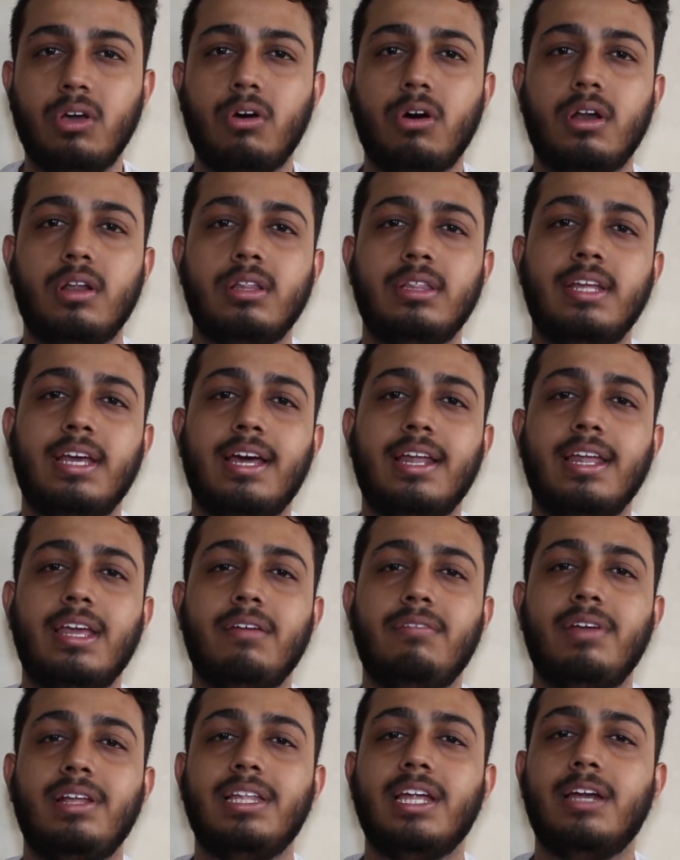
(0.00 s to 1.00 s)
or they are
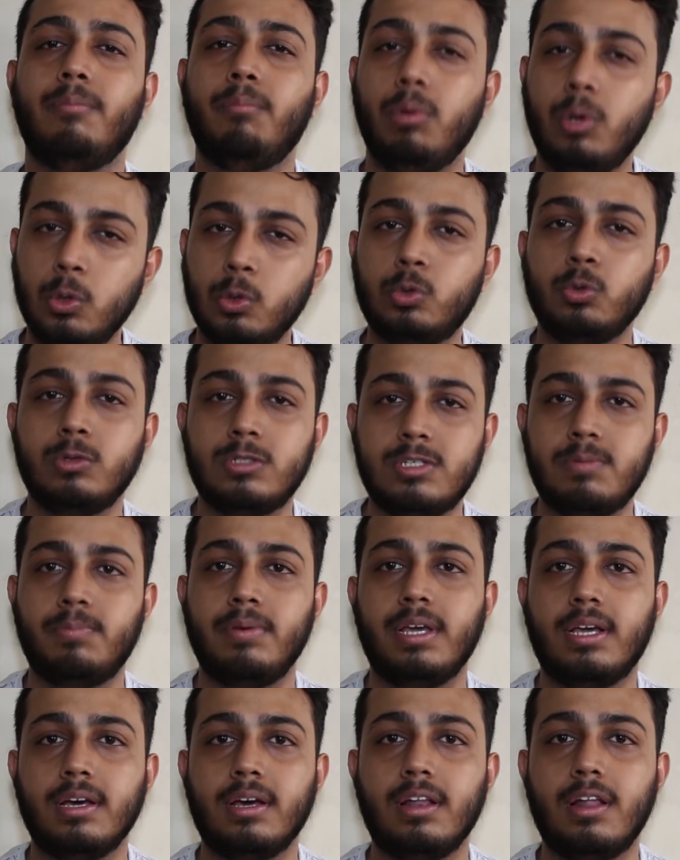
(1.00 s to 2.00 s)
giving that Bluetooth
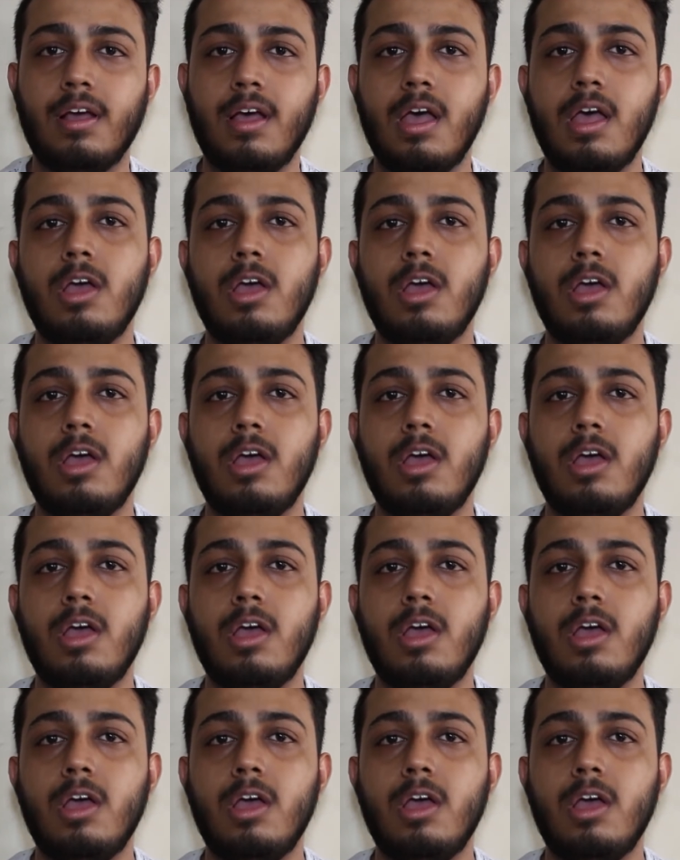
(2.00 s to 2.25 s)
speaker.